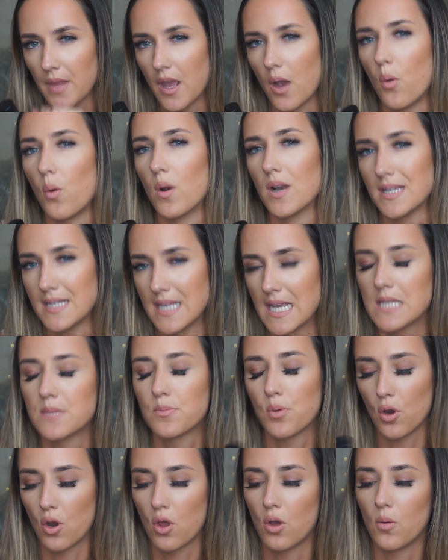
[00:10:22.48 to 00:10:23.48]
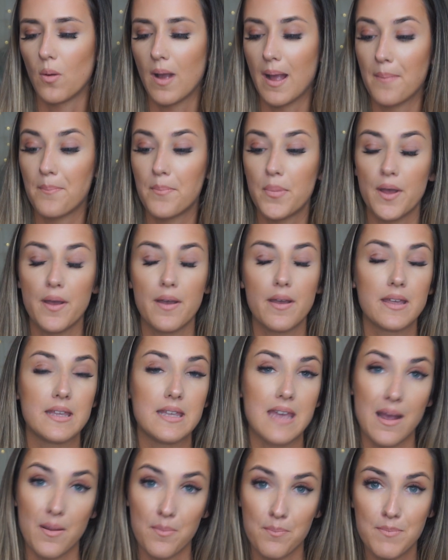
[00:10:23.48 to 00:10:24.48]
I want to say it's Pro Longwear, but
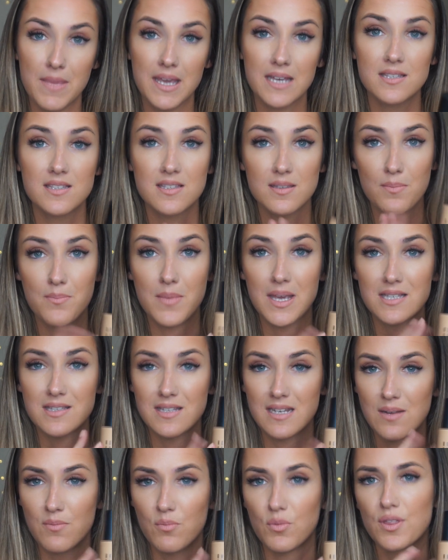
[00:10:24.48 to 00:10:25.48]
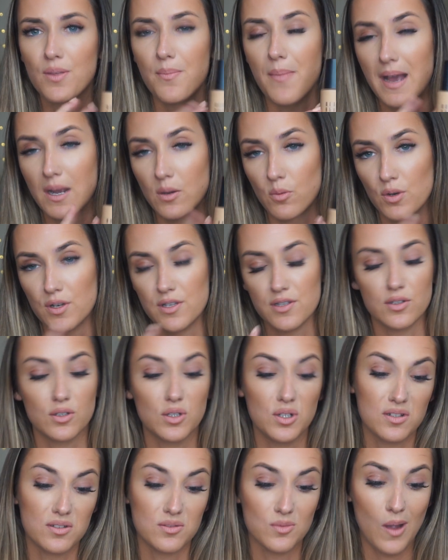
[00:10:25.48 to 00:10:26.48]
yeah, mix it in with the MAC one is
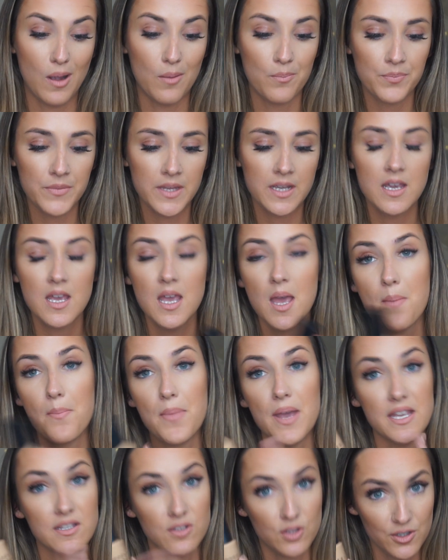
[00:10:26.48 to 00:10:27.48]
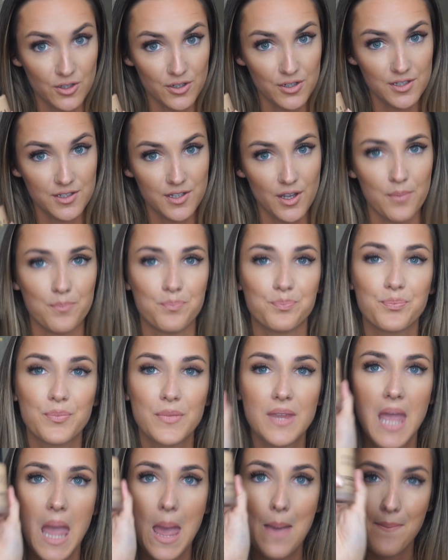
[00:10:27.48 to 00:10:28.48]
good as well, but it's good on its own.
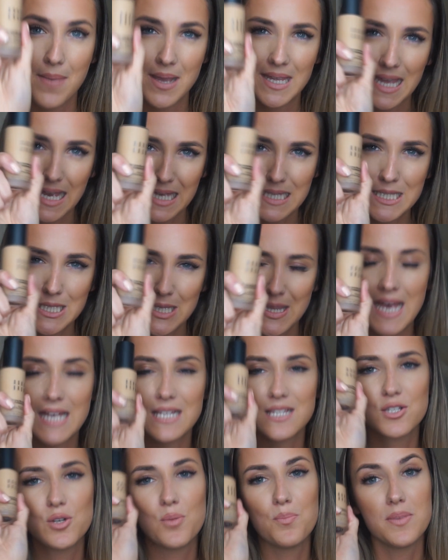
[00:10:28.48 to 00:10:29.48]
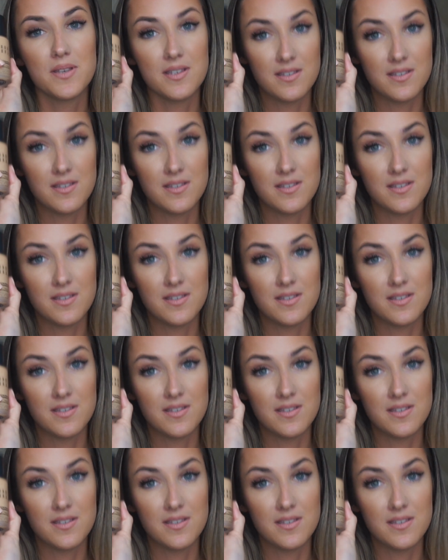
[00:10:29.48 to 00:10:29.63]
But yeah, so that's number